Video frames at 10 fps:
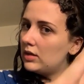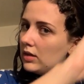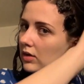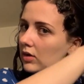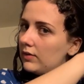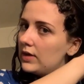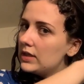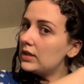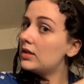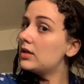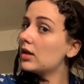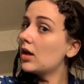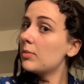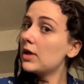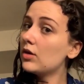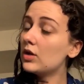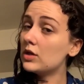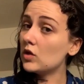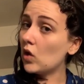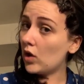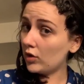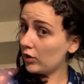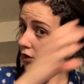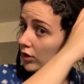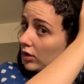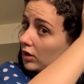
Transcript: Now obviously the top hair is longer,